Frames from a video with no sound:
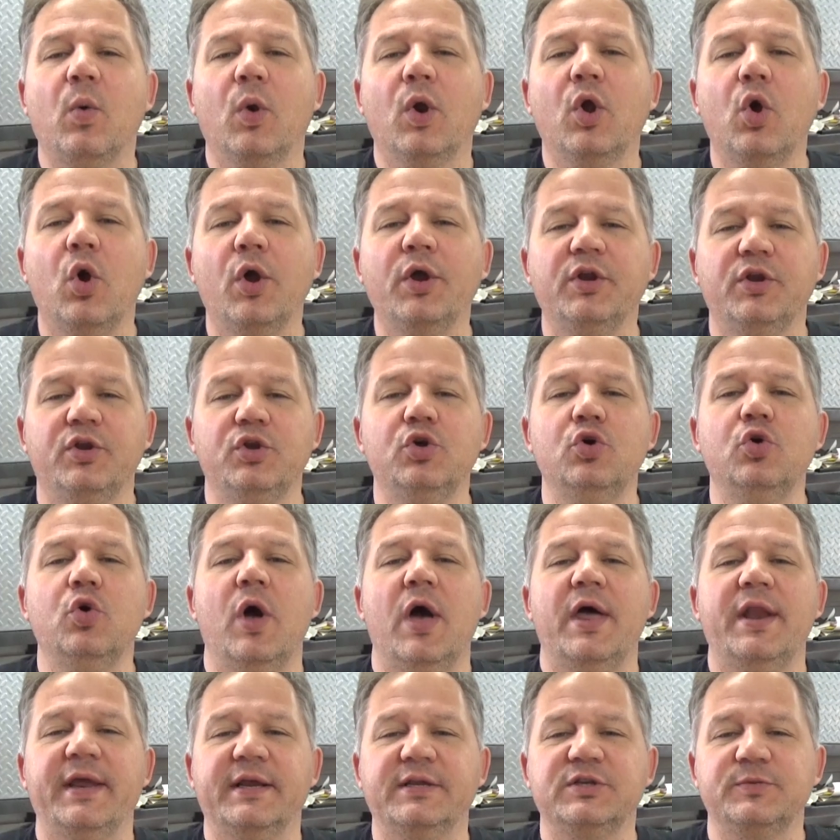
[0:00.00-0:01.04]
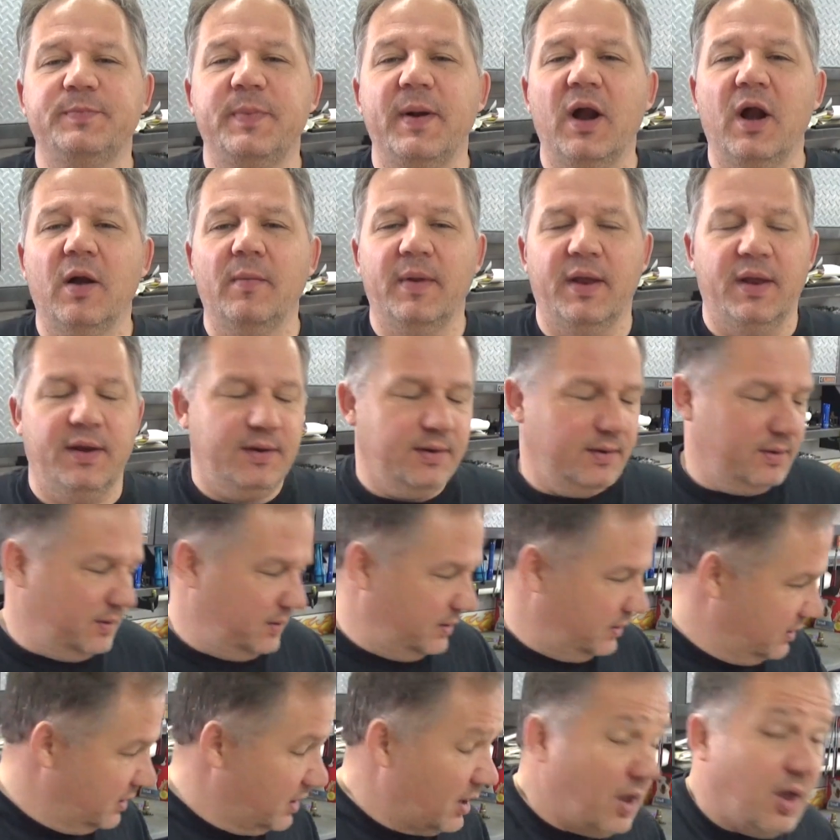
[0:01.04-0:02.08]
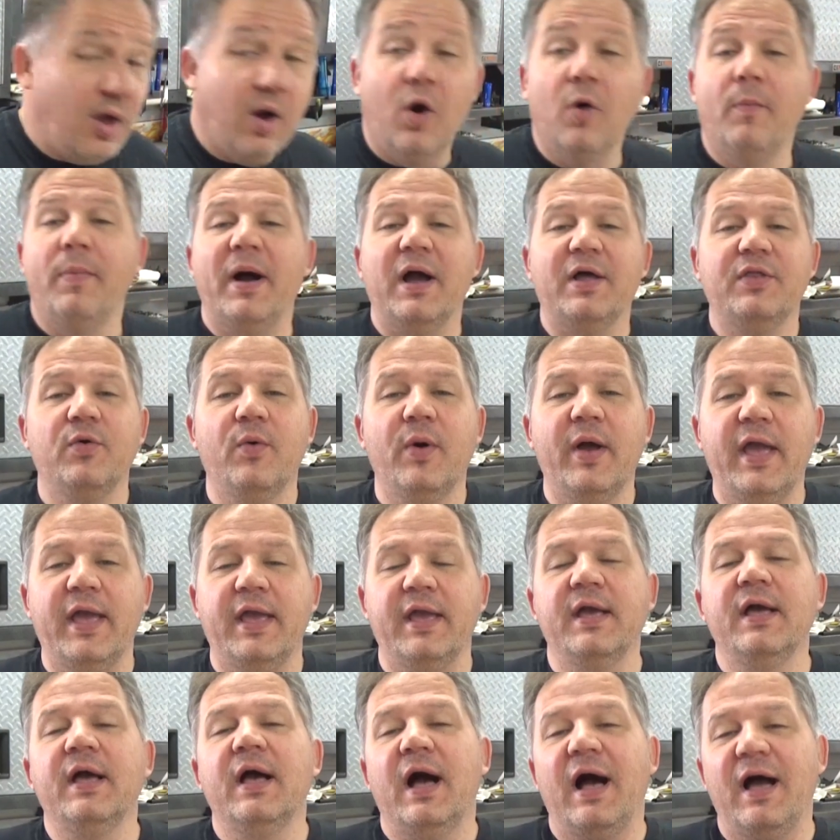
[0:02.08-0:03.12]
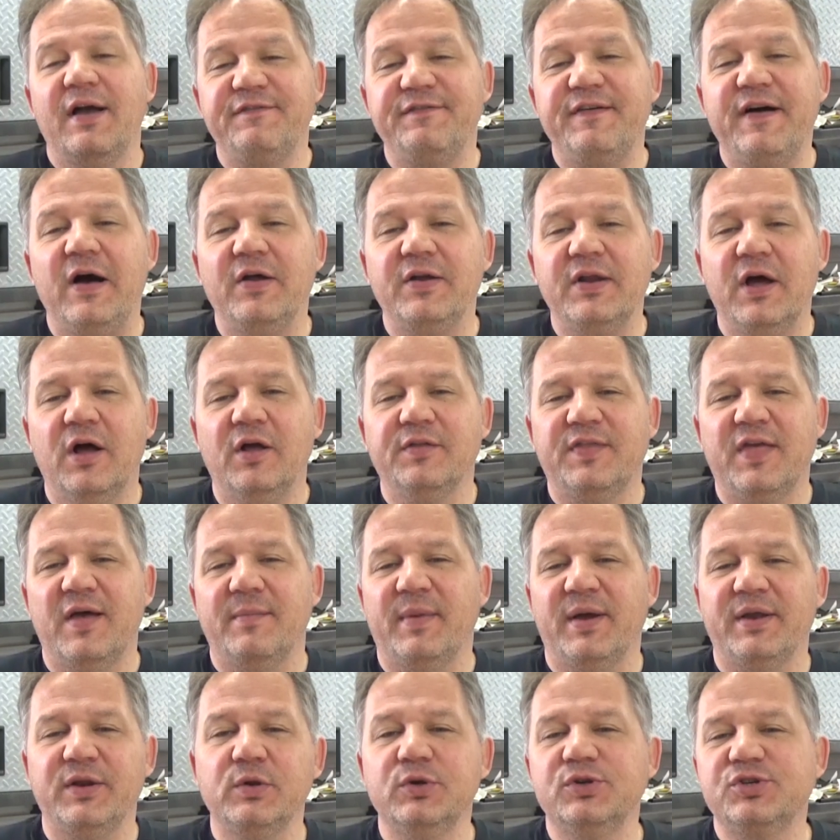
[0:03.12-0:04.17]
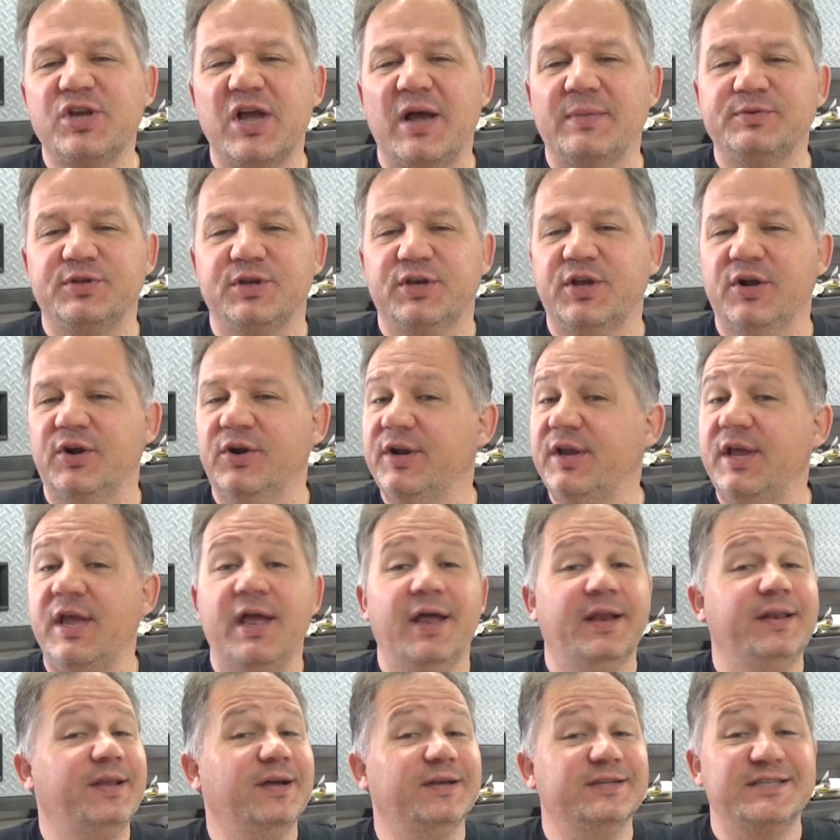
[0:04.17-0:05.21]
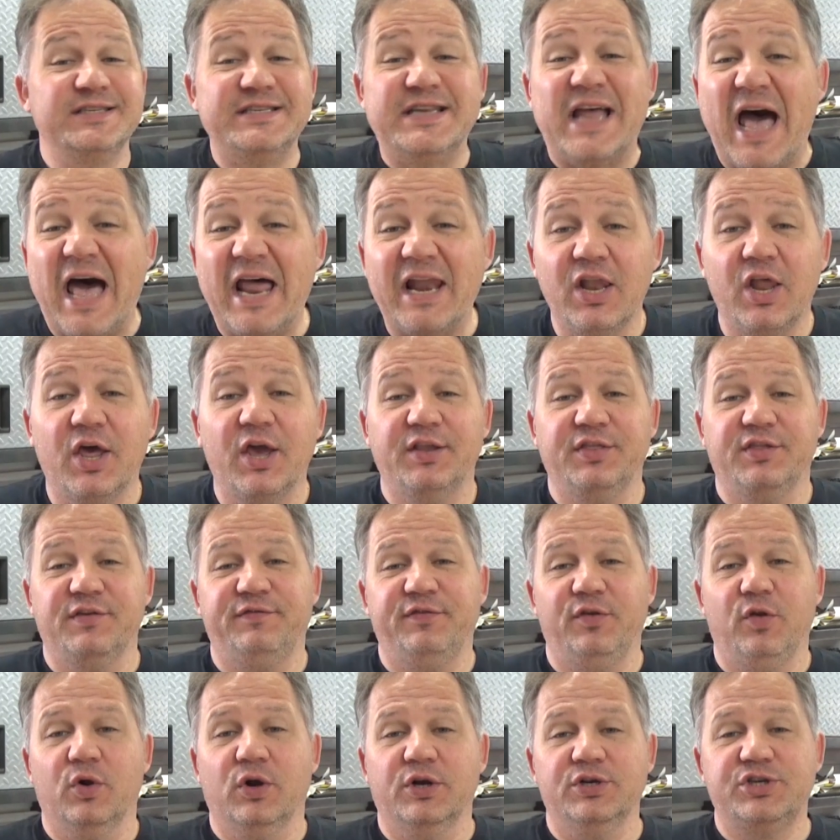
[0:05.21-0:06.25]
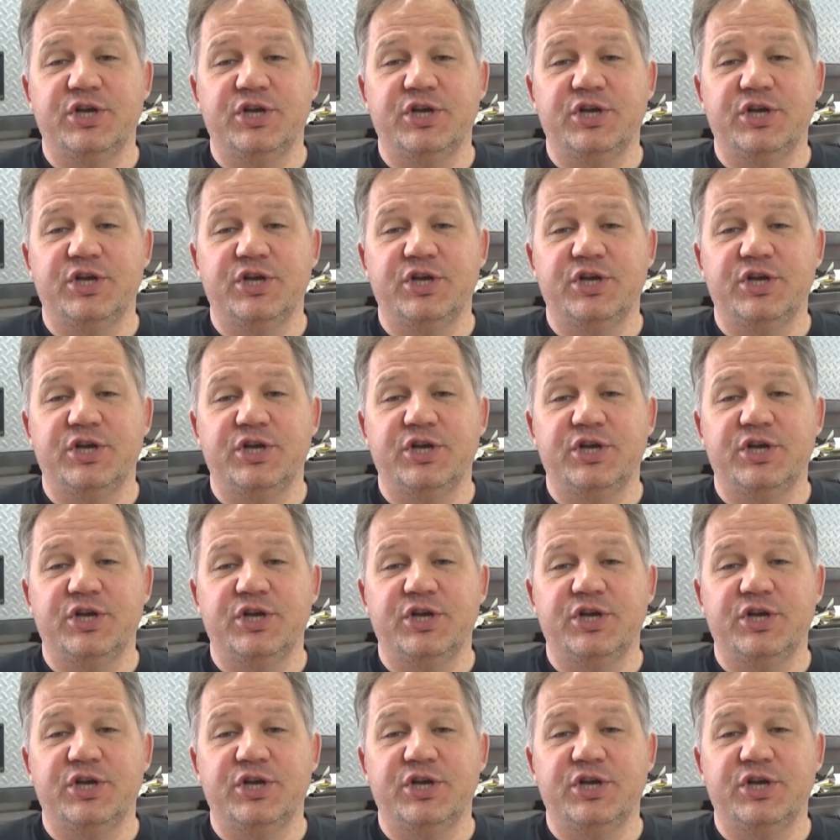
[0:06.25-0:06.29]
we're going to do an experiment. Oh, by the way, I found out that my new shop security does not like the floor